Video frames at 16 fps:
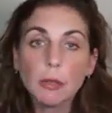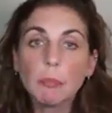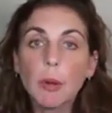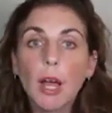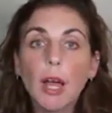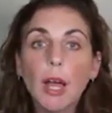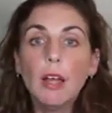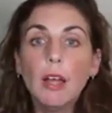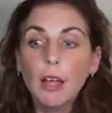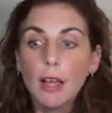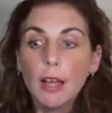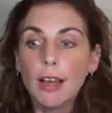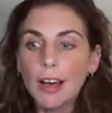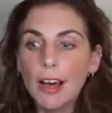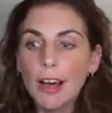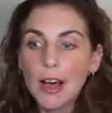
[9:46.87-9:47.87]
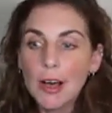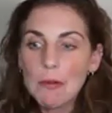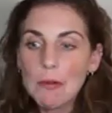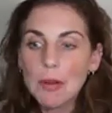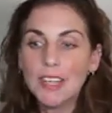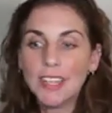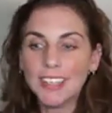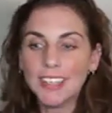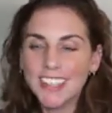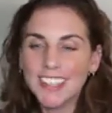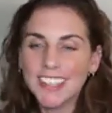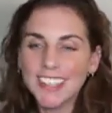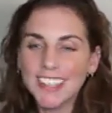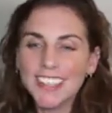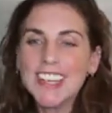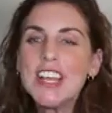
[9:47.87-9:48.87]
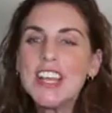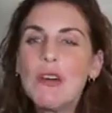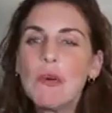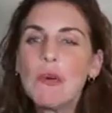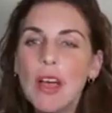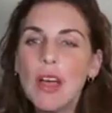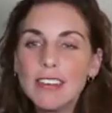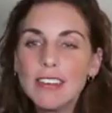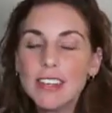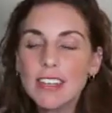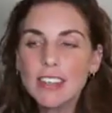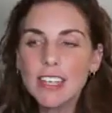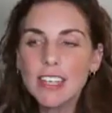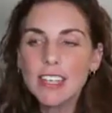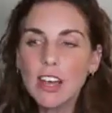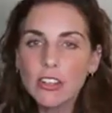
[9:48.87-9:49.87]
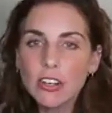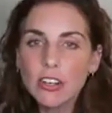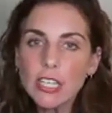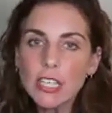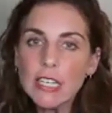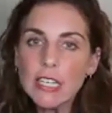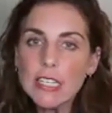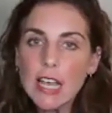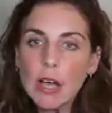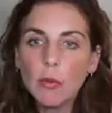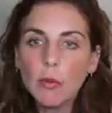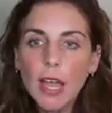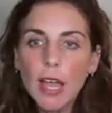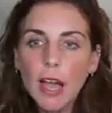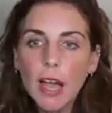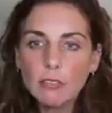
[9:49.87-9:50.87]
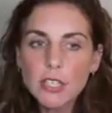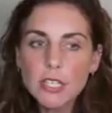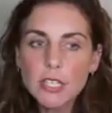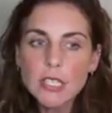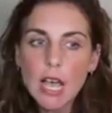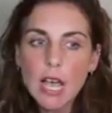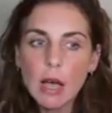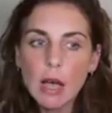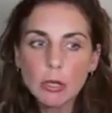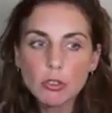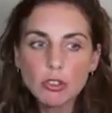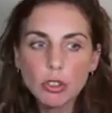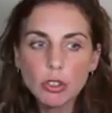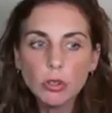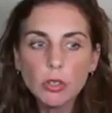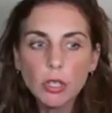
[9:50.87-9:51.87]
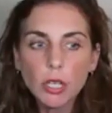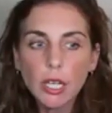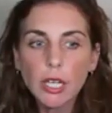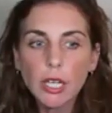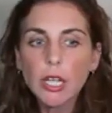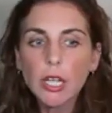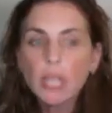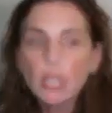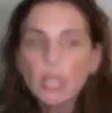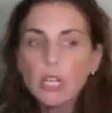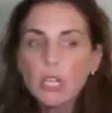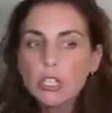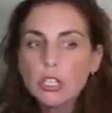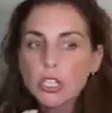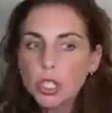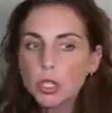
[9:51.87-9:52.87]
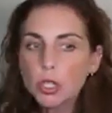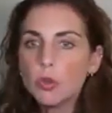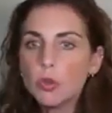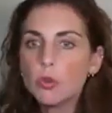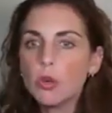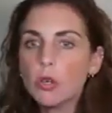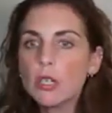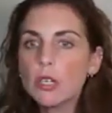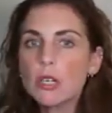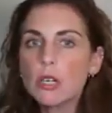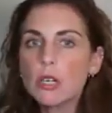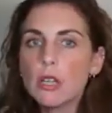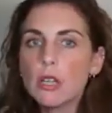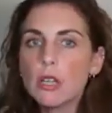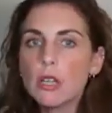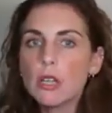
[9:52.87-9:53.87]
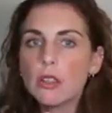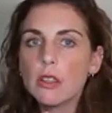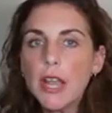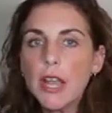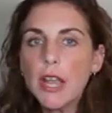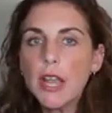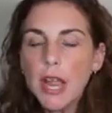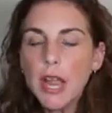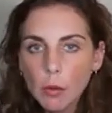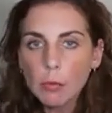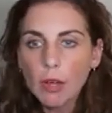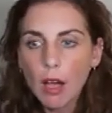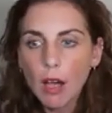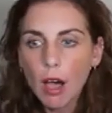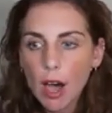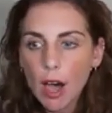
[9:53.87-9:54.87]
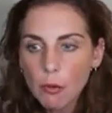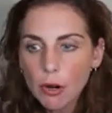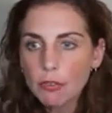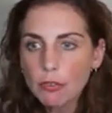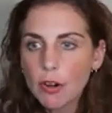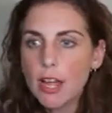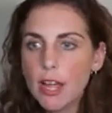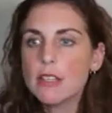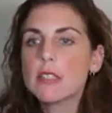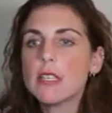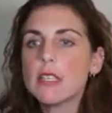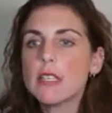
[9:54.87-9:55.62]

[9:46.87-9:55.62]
But and the other thing is that we have this opportunity to then help our friends